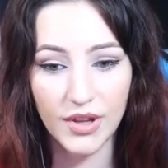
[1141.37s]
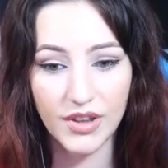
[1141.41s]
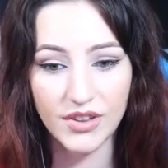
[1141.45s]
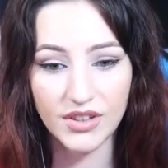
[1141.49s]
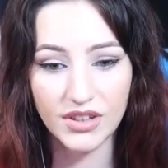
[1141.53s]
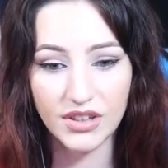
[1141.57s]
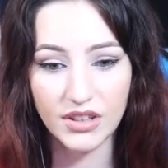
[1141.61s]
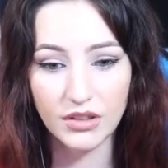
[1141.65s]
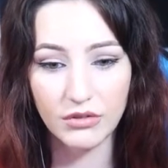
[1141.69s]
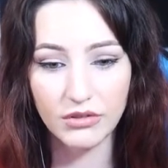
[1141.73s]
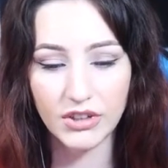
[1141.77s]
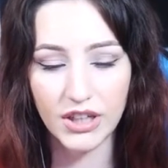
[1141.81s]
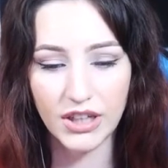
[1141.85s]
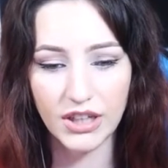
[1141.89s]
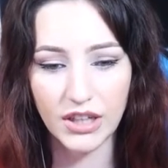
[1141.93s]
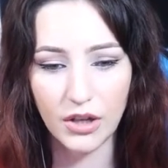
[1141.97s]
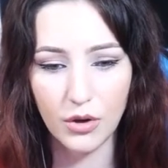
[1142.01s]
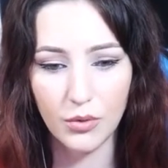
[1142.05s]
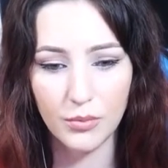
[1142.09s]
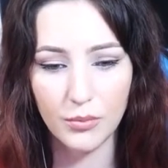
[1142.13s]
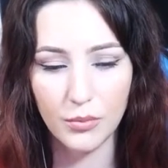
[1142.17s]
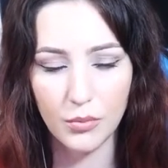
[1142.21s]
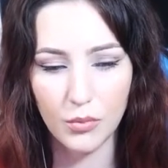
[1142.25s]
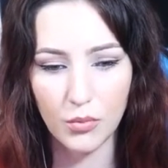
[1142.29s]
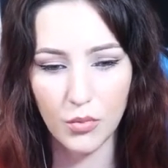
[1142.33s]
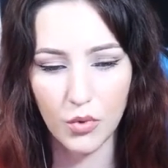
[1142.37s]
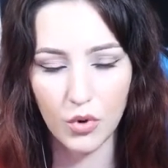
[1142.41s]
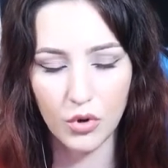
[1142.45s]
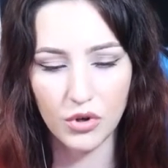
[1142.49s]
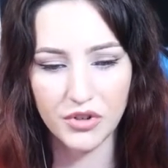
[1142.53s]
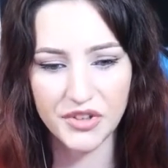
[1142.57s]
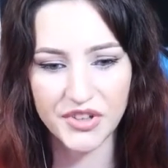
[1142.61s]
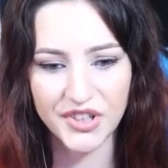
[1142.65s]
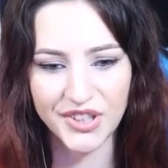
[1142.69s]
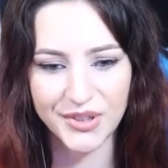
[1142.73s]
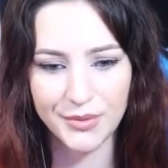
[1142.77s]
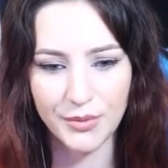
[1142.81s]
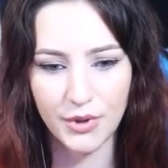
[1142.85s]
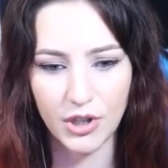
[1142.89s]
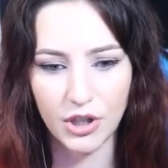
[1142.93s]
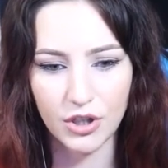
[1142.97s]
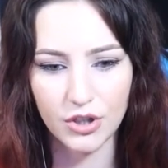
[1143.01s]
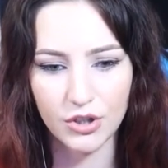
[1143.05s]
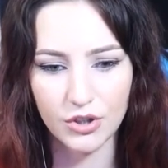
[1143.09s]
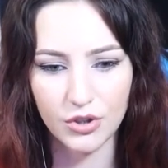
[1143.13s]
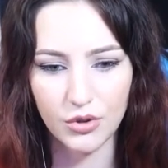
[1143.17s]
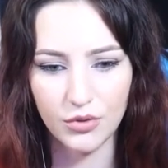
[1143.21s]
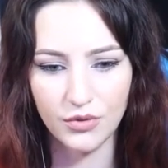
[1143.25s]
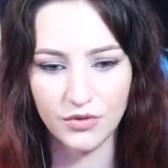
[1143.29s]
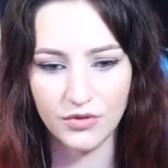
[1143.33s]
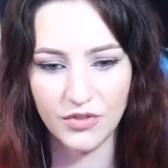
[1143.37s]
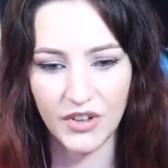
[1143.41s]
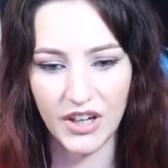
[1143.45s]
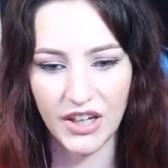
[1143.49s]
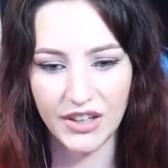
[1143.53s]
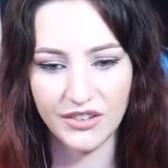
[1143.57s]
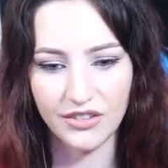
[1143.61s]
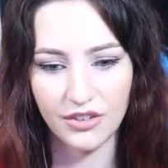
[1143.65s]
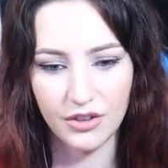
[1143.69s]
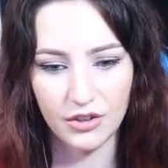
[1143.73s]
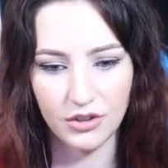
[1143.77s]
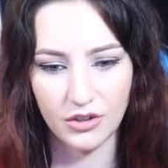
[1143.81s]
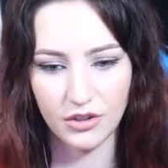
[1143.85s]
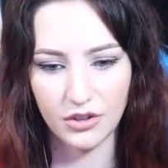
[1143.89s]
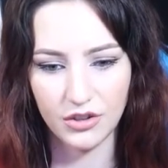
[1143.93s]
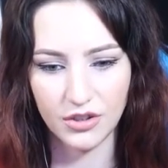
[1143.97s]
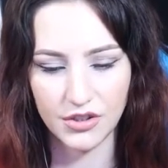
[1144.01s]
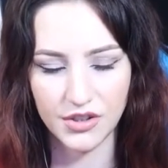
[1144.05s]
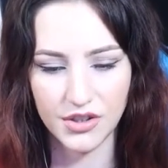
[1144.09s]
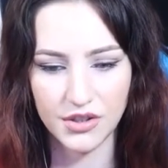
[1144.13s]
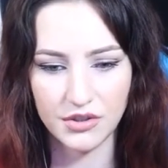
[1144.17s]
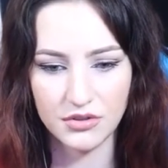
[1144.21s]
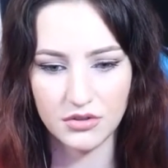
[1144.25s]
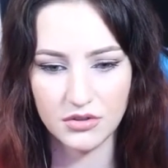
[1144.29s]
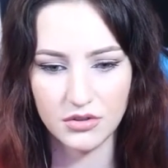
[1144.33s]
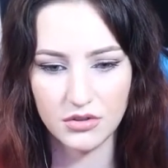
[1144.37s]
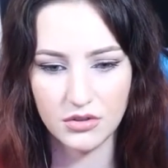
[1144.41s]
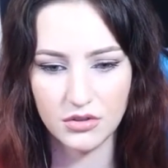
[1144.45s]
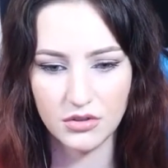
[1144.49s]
He's right now more similar to Vizards,